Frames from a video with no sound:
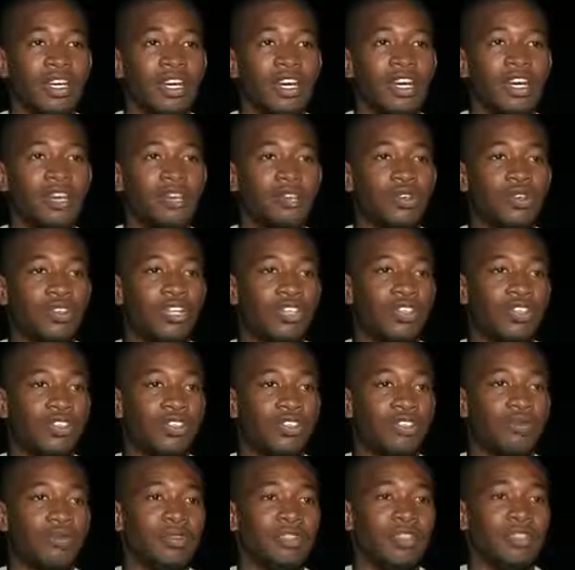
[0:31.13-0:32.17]
I try never
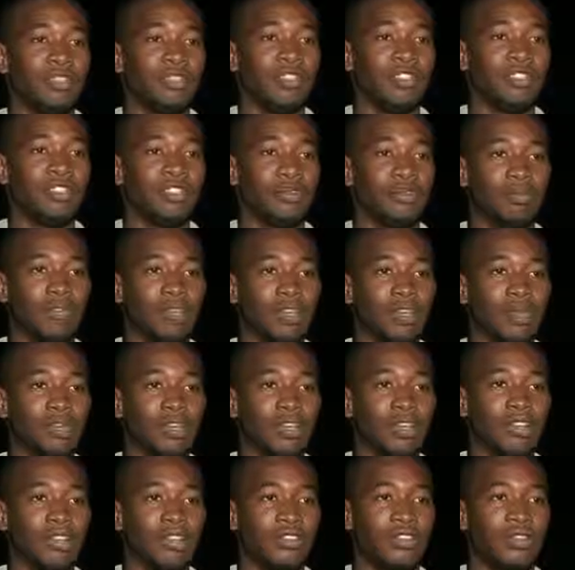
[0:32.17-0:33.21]
to be the victim but
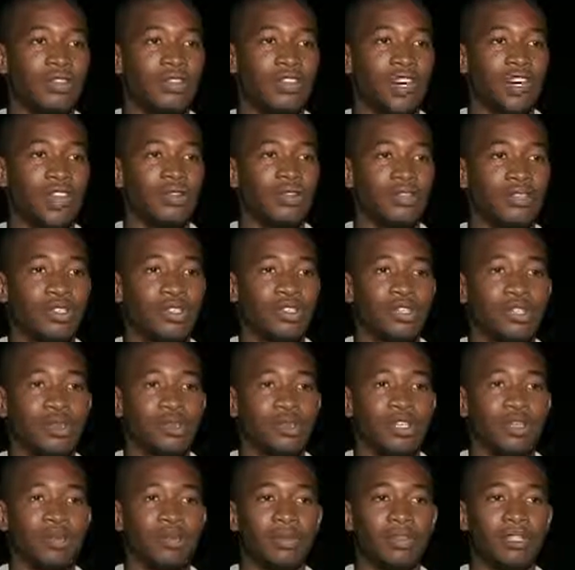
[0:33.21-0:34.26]
try to find ways to
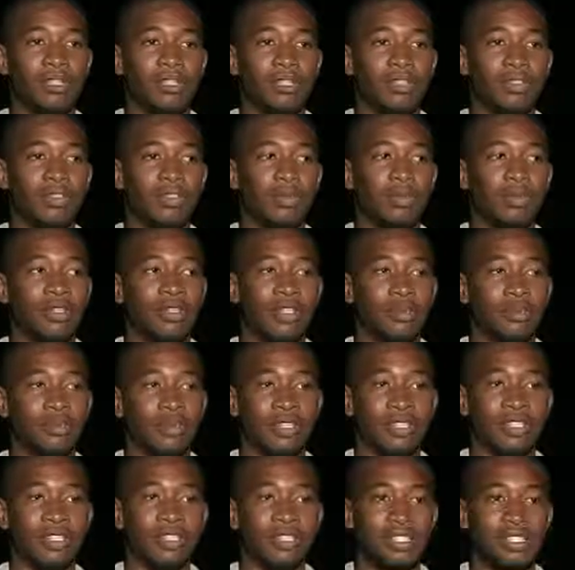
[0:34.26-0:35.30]
make the
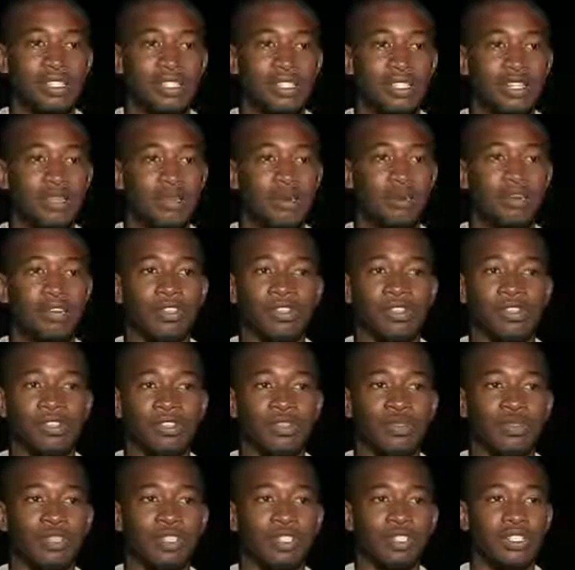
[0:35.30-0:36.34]
best of the
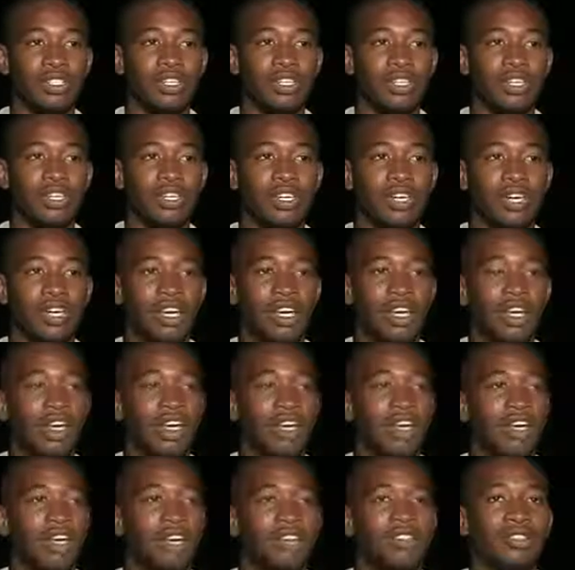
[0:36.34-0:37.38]
situation
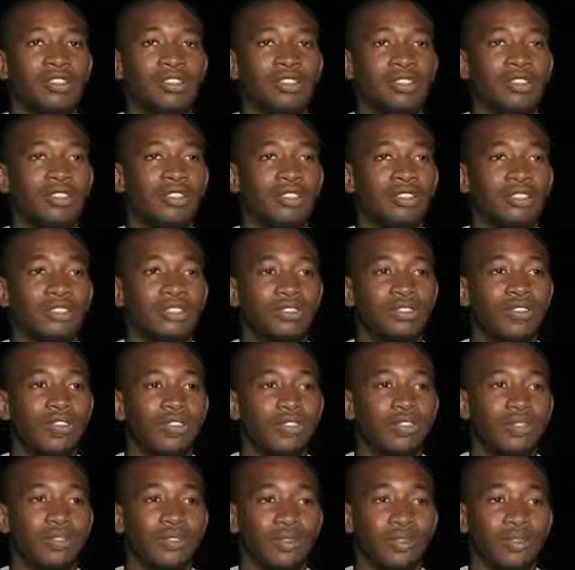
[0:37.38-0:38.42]
and to just try
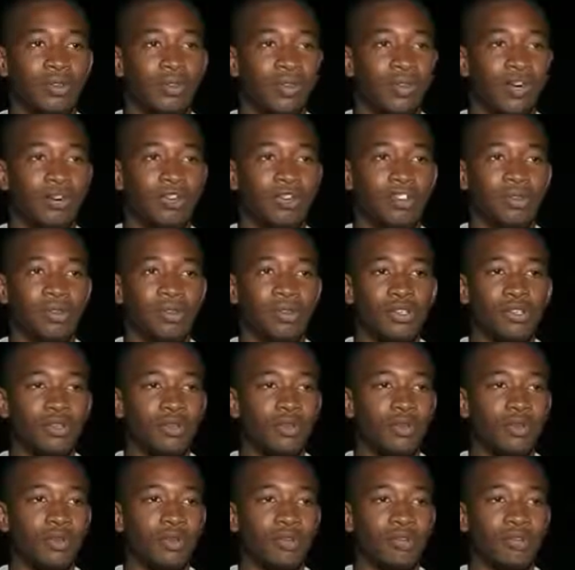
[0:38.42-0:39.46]
to have the best
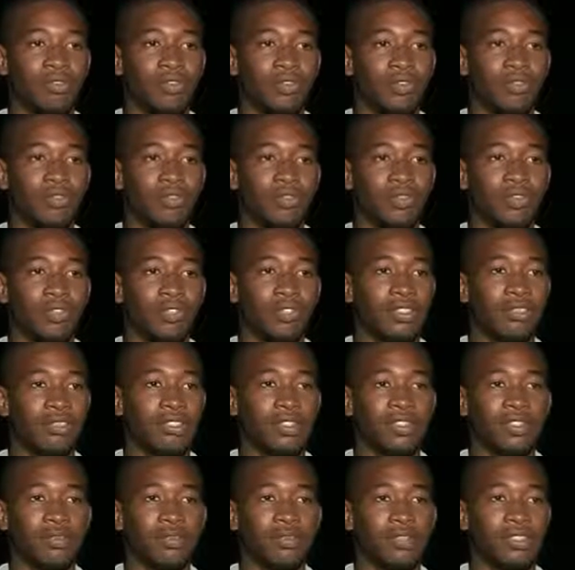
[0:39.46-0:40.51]
outcome from whatever
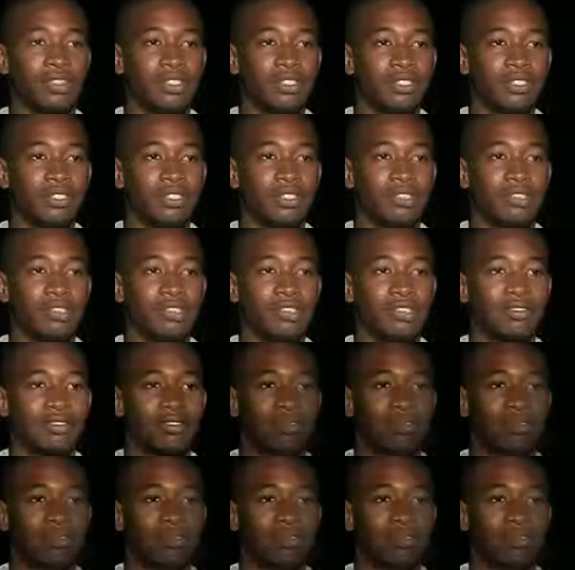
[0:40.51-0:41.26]
happens in life.